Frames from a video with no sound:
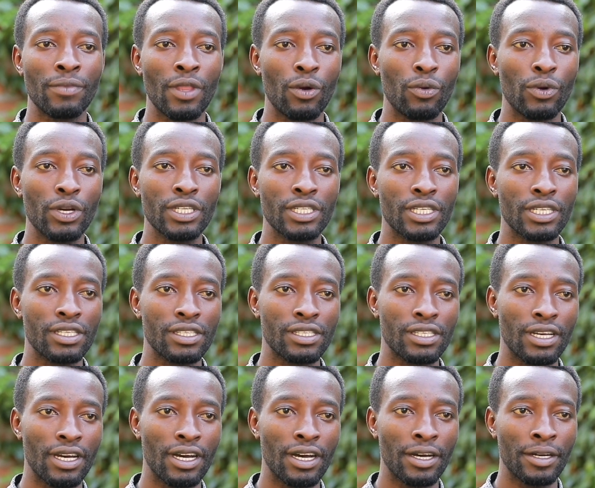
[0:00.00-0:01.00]
which is
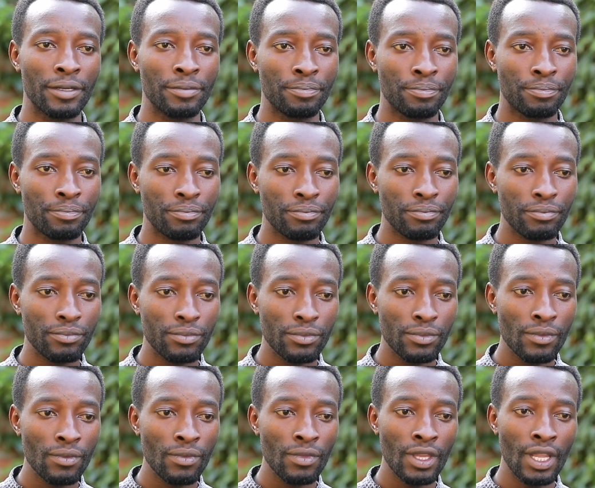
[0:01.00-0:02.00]
an
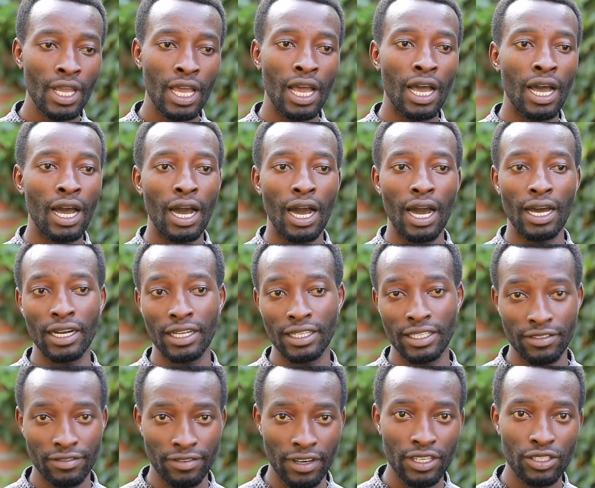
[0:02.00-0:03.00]

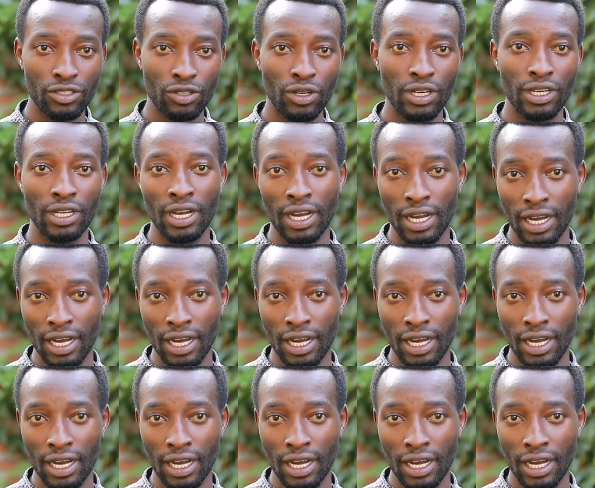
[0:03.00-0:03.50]
advisory